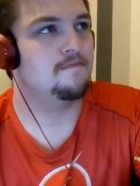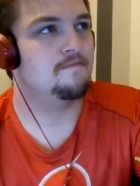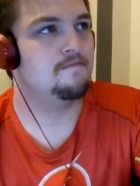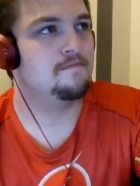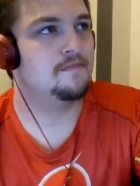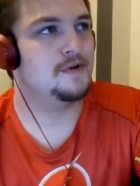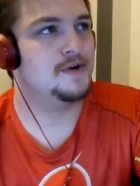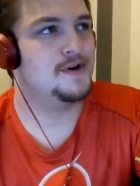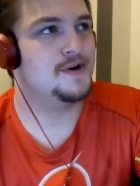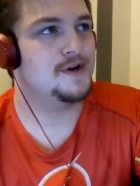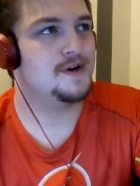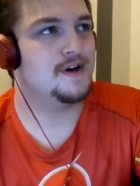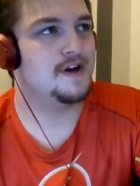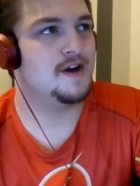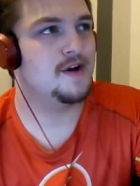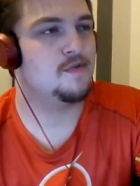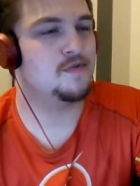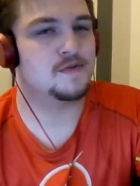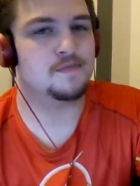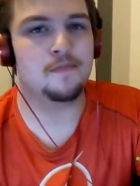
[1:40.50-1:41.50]
but
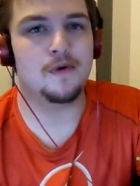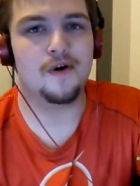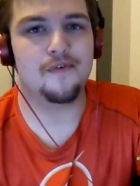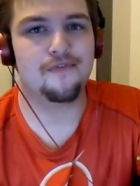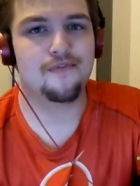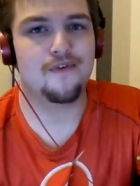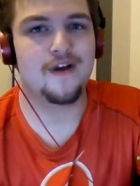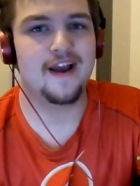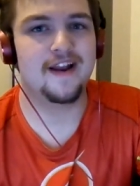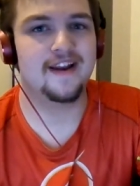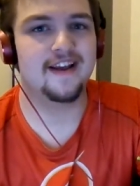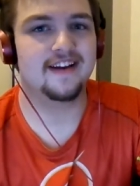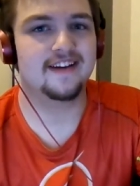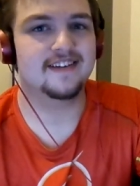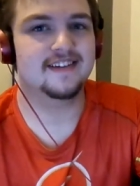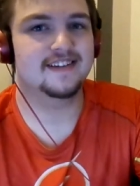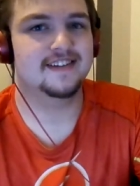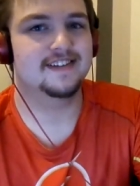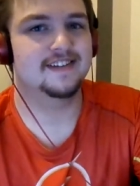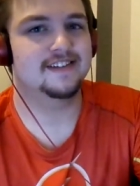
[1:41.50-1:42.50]
it was more threatening
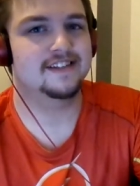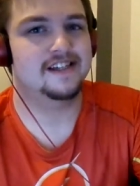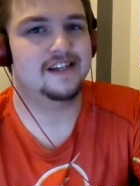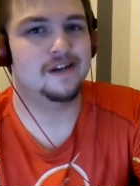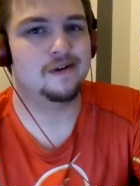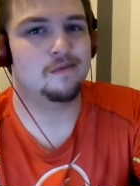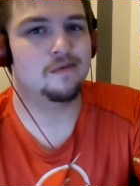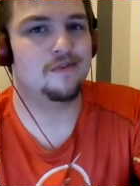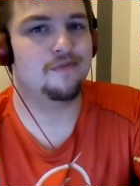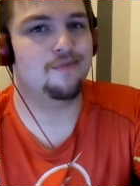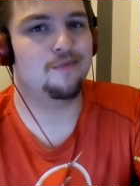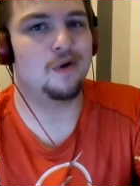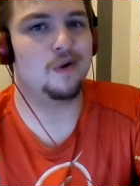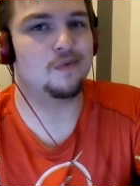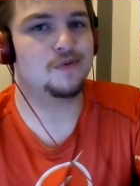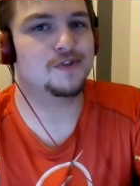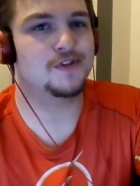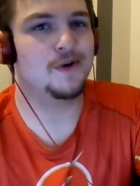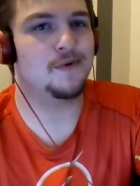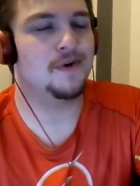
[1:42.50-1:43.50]
with what
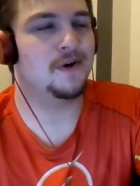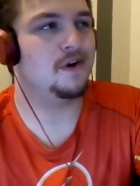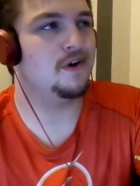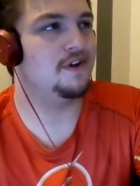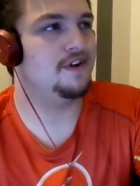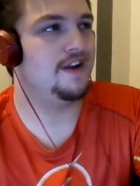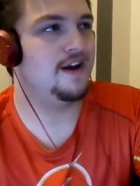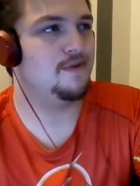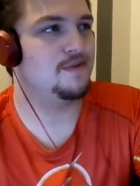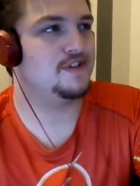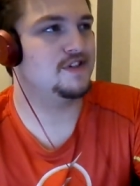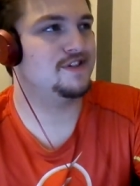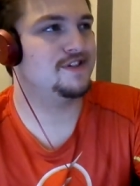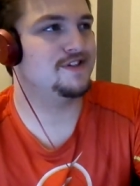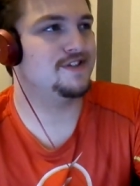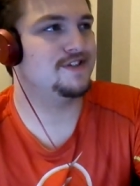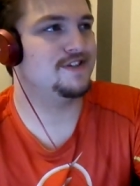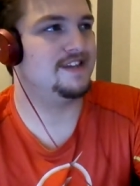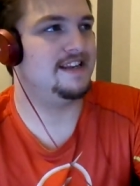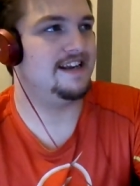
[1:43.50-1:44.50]
was going on. Now it's
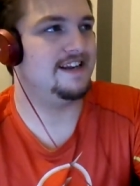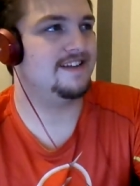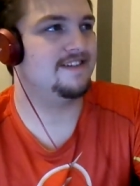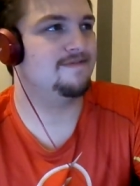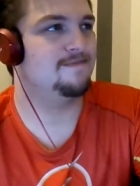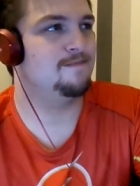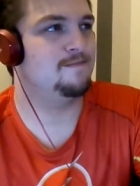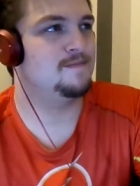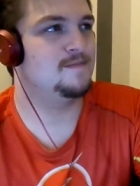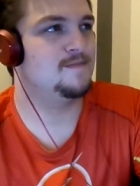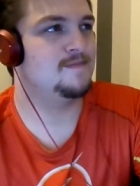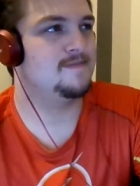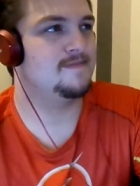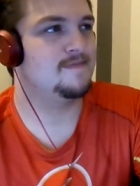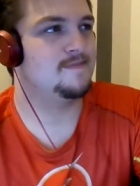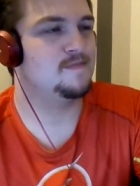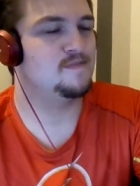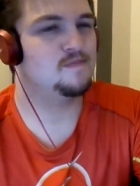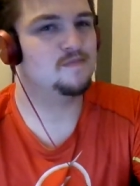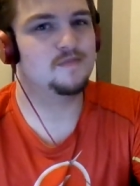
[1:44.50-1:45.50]
just like
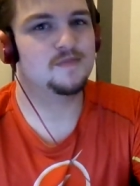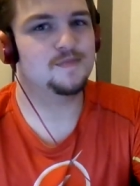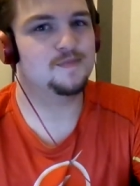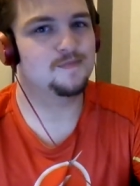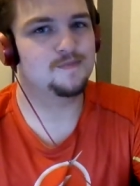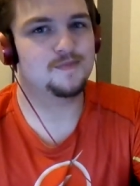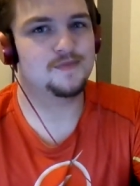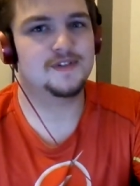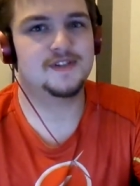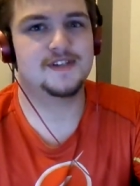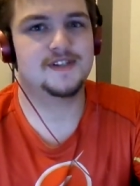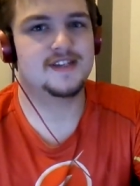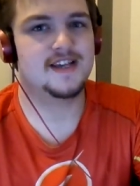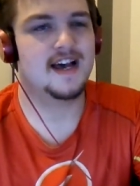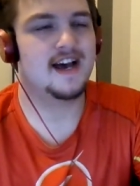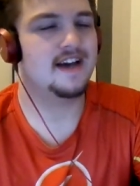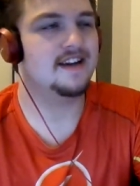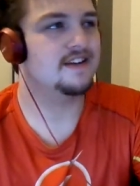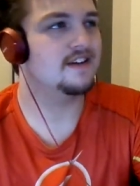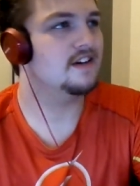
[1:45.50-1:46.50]

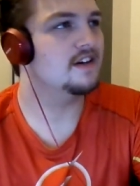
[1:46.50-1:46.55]
sad.